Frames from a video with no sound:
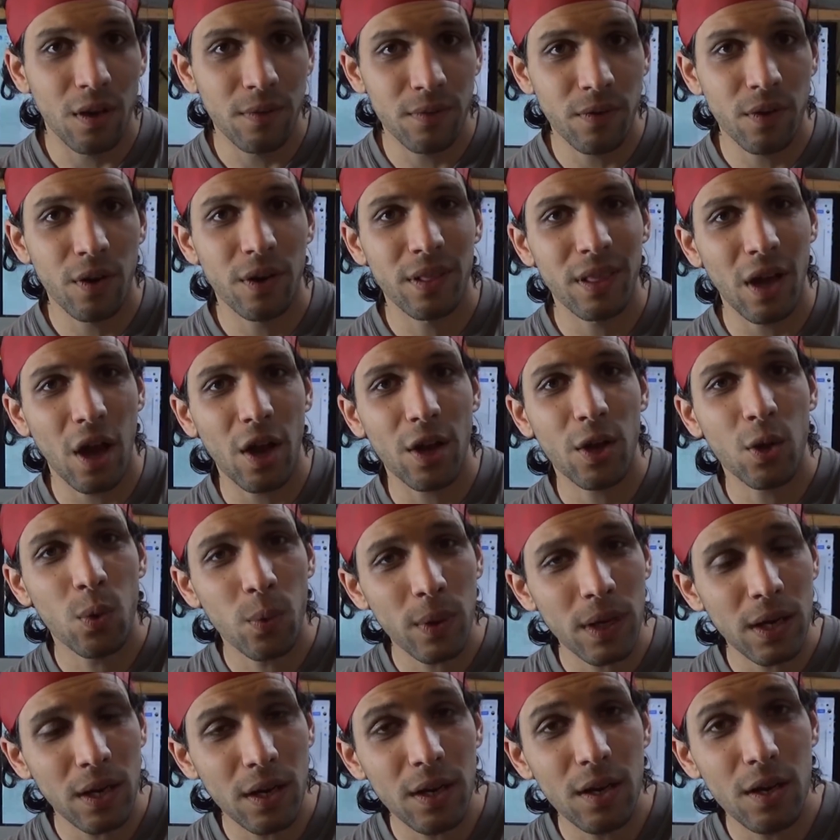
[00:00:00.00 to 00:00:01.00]
I find that I
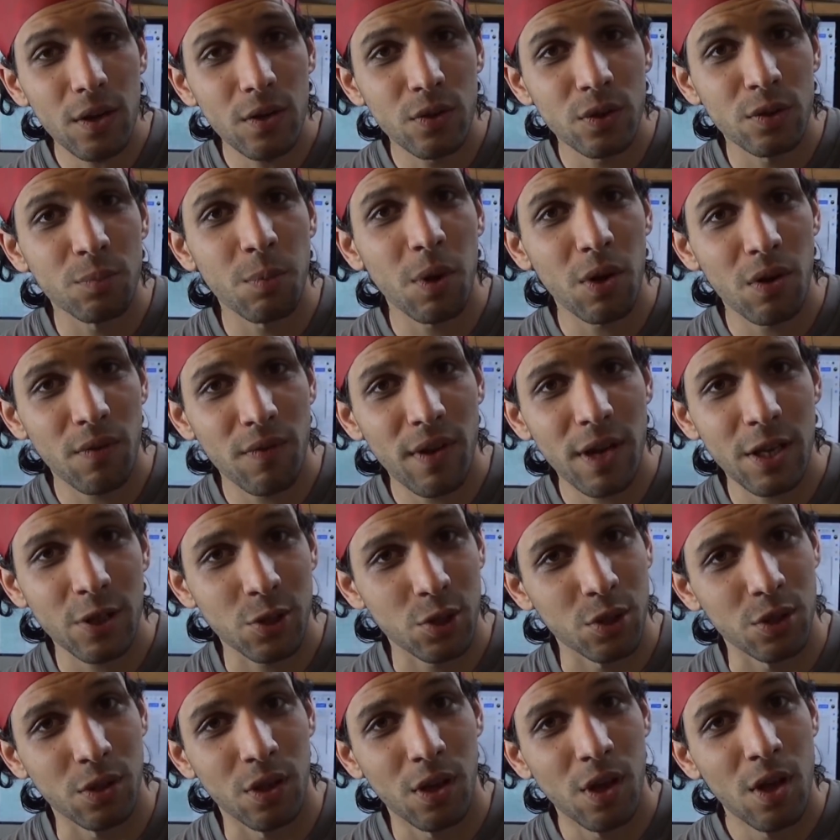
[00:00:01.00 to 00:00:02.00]
quickly lose
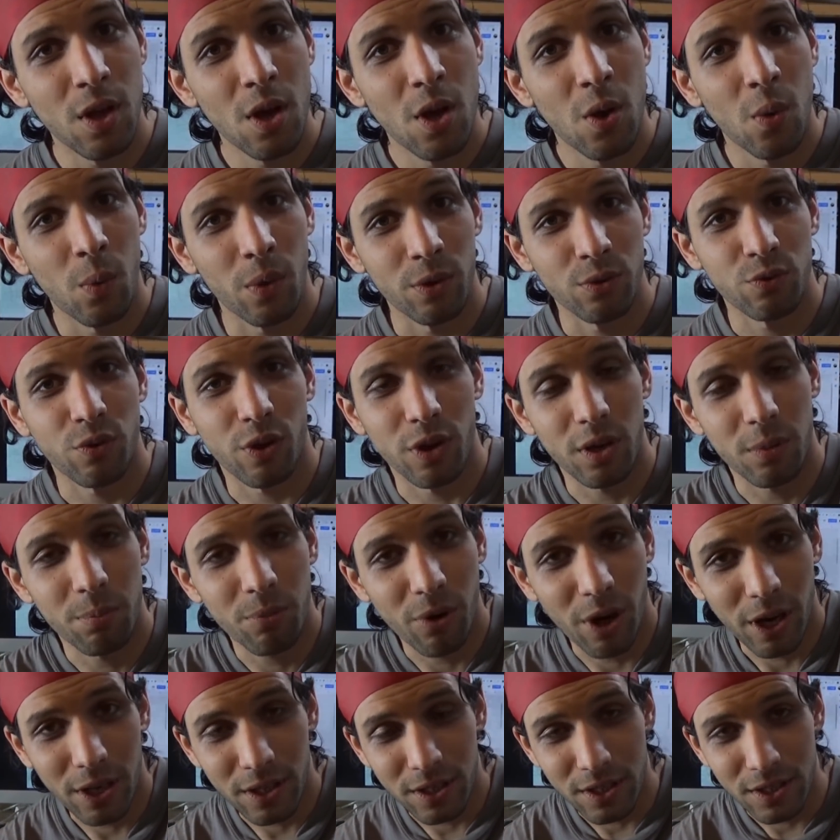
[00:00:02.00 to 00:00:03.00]
motivation when trying to
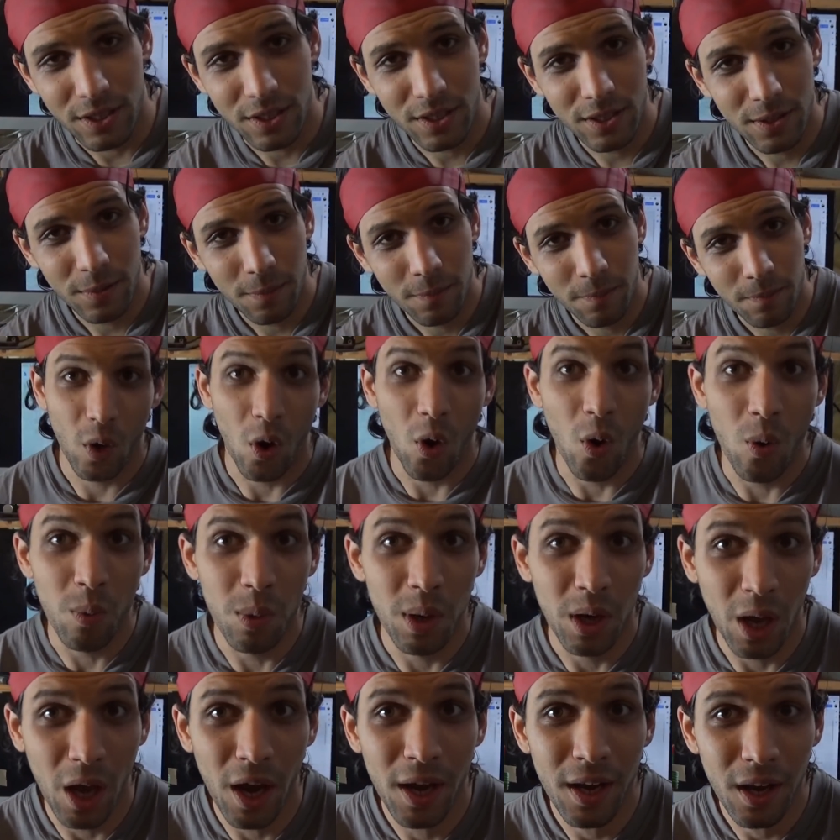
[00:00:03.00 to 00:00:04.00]
practice, or
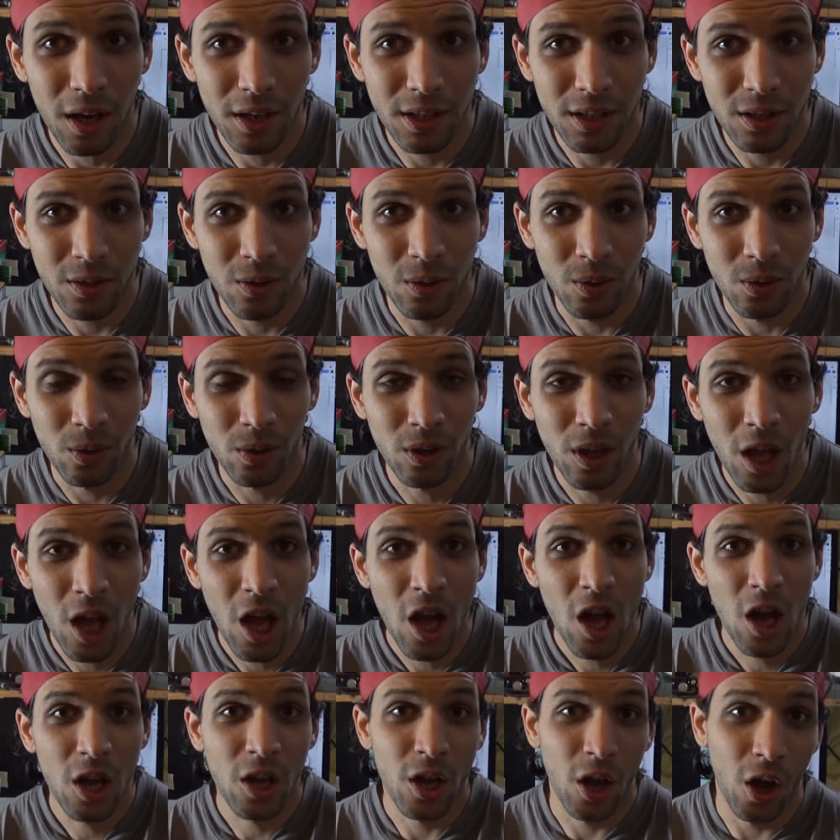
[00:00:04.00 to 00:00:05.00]
what I like to call
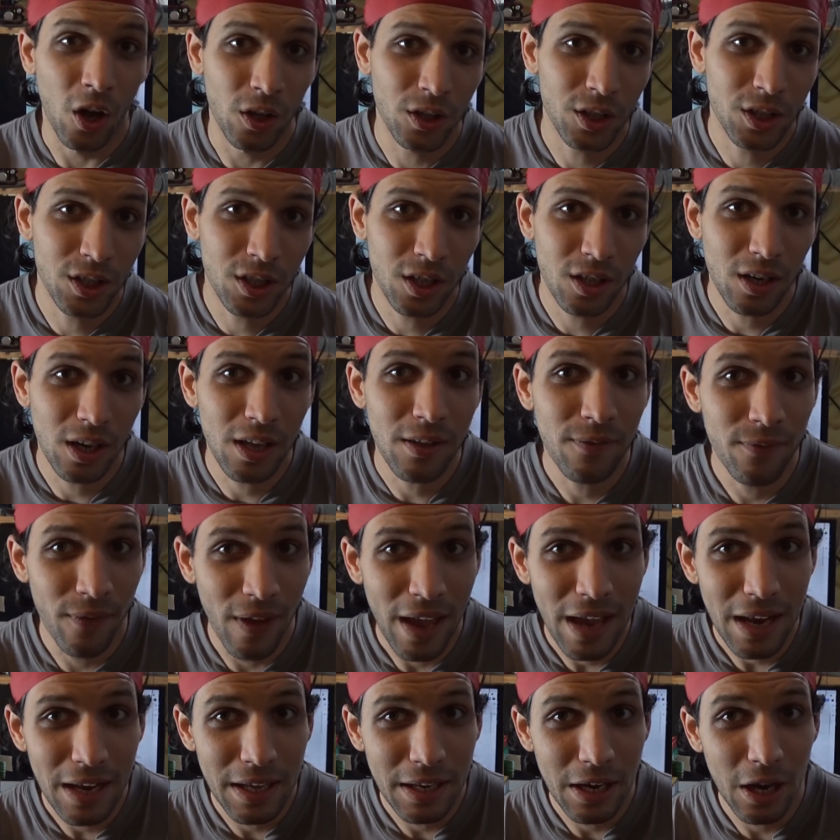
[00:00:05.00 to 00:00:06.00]
constantly
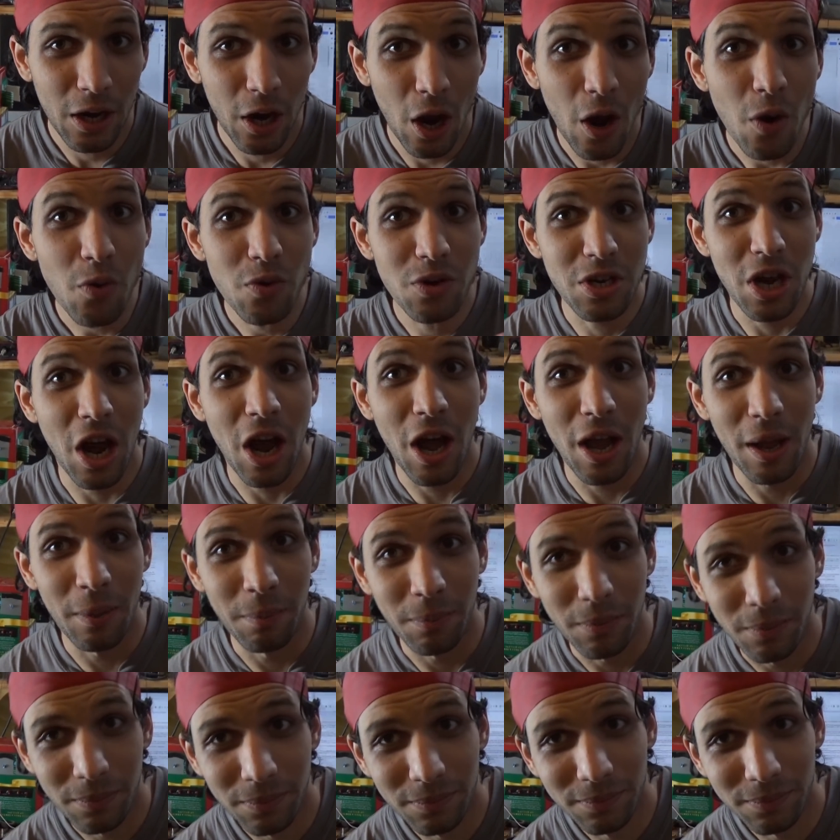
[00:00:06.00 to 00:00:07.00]
failing alone time.